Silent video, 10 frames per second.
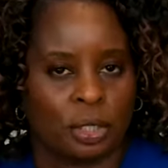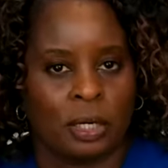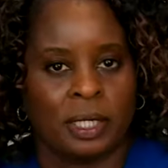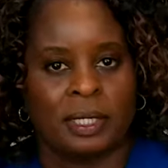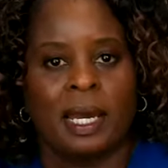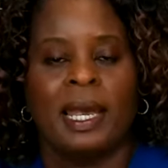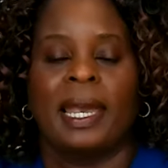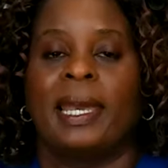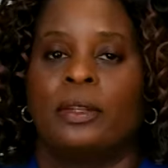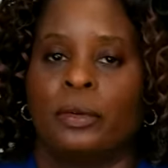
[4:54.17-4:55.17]
started
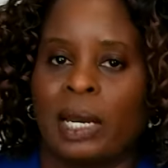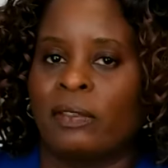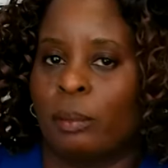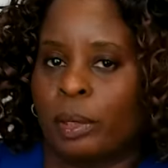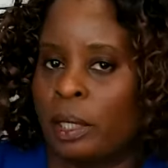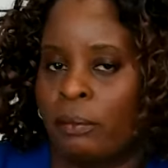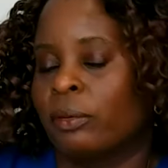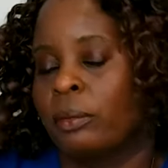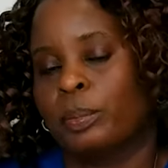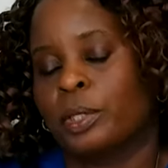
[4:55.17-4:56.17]
and they're having bleeding
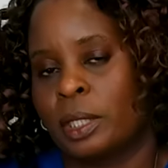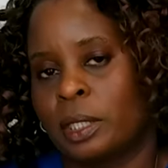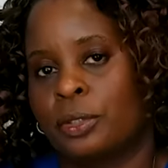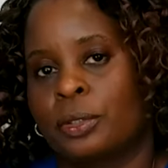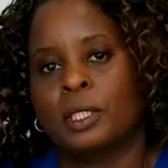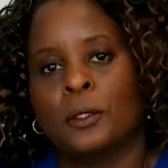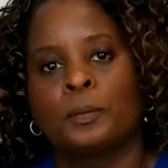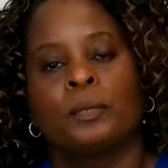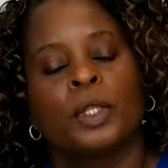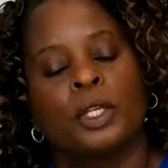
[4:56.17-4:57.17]
from the procedure. So,
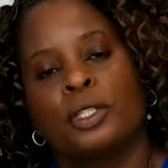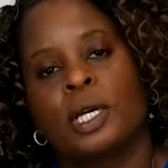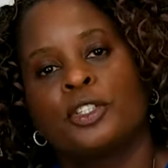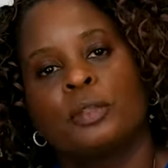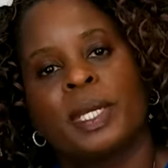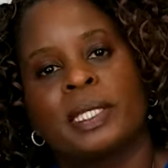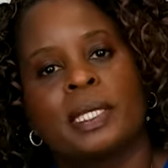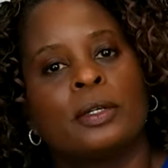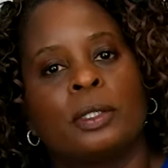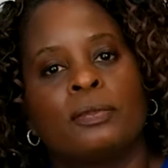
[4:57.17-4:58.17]
your doctor may tell